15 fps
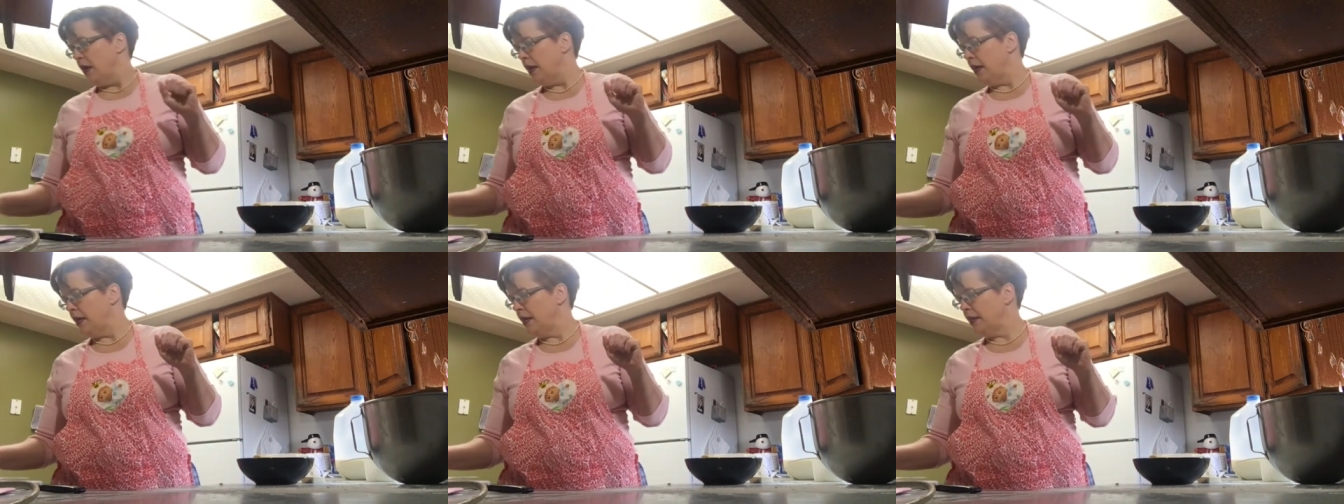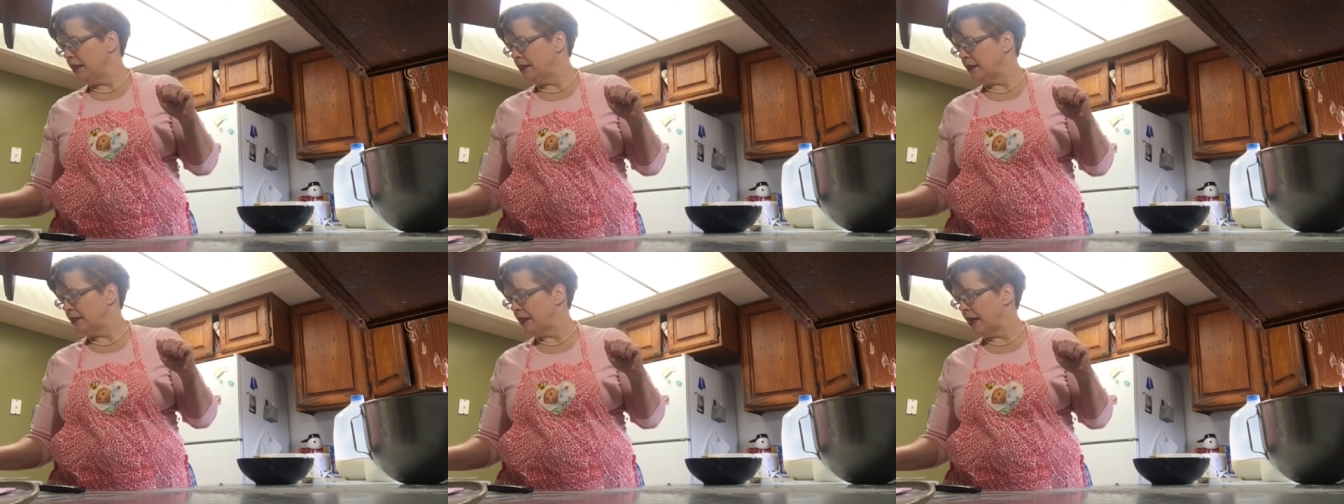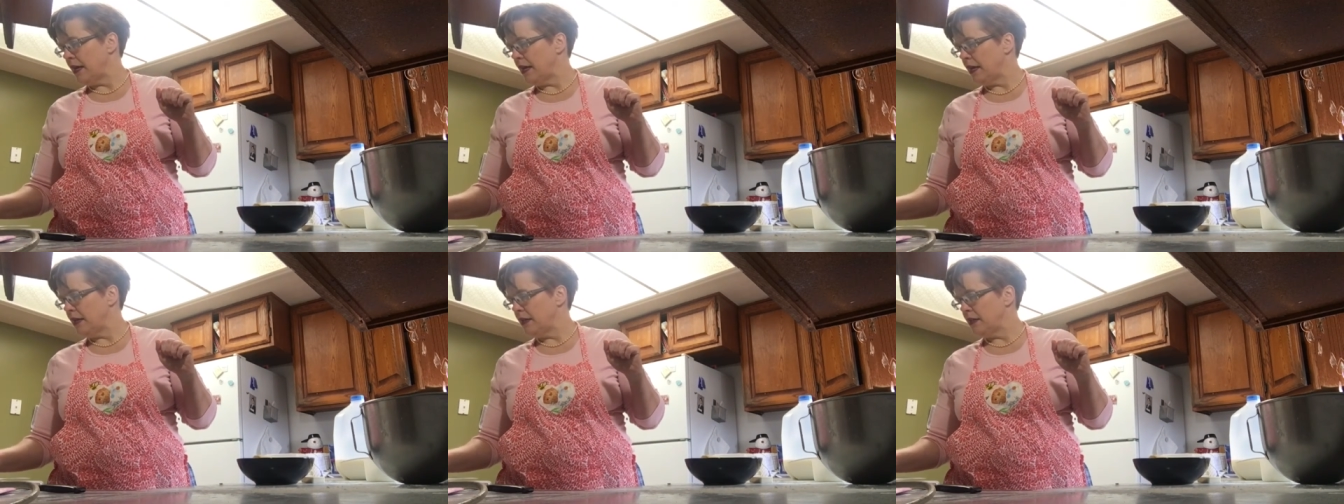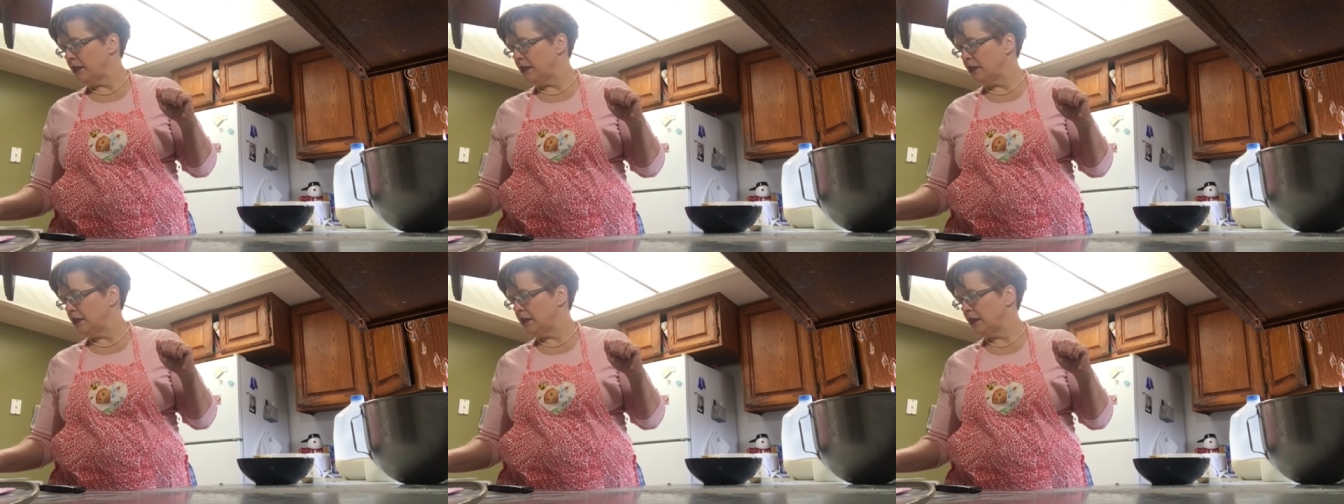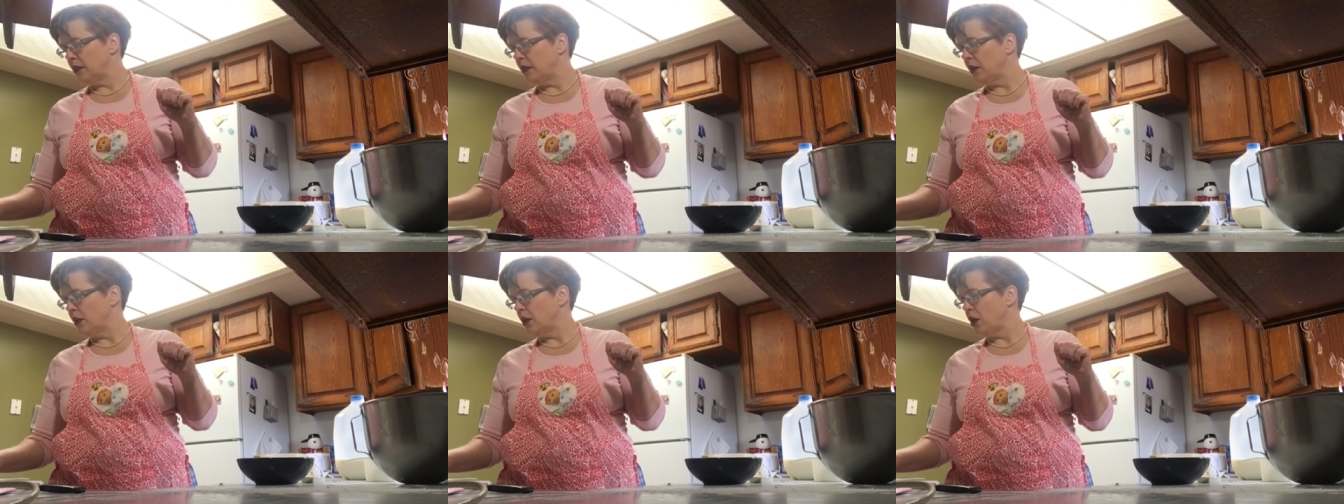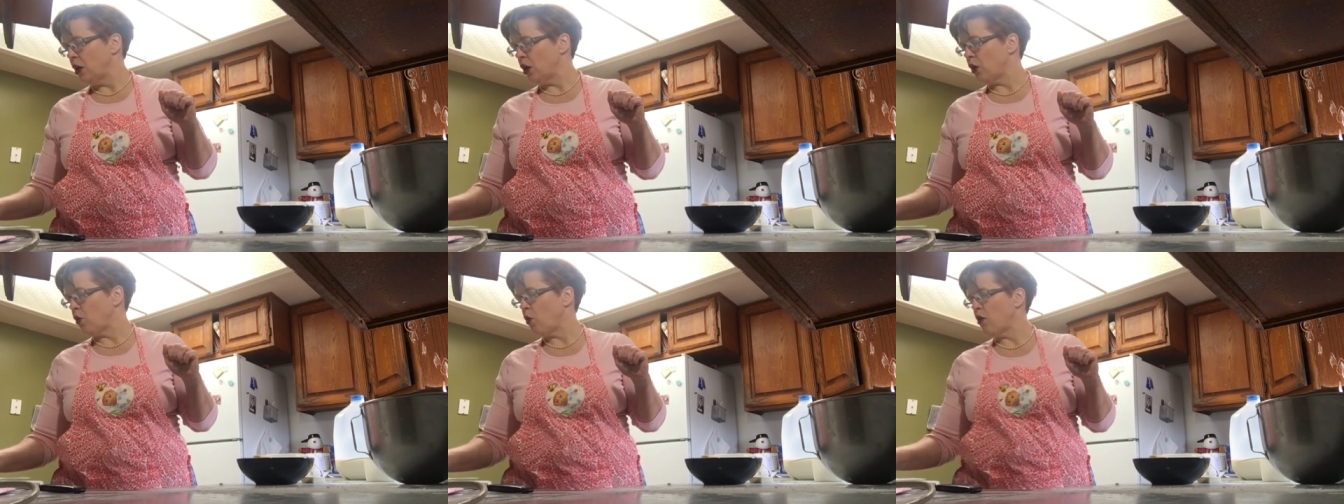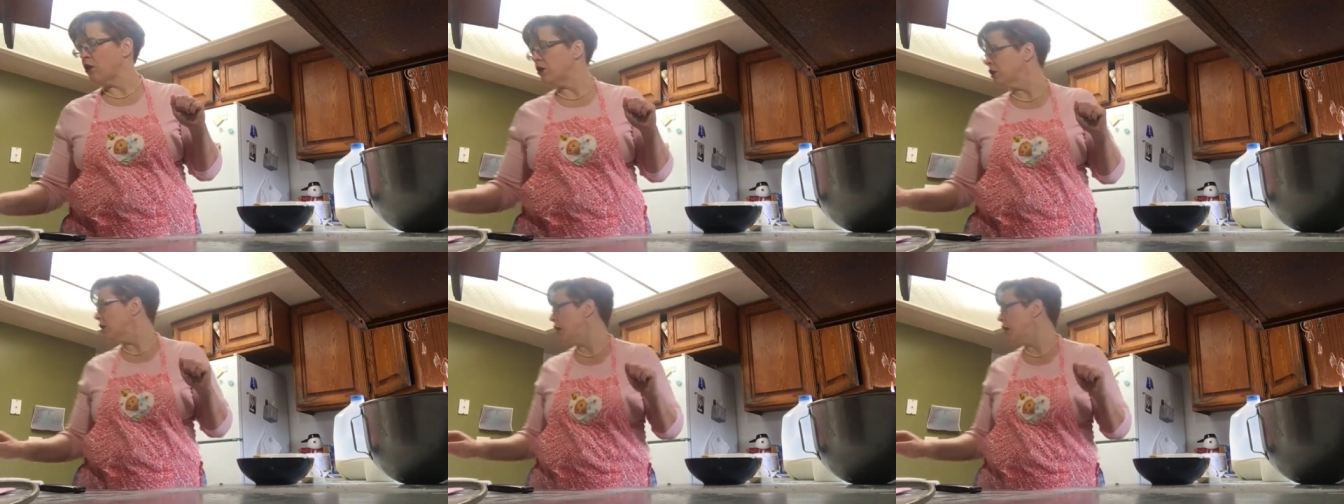It says a 1/4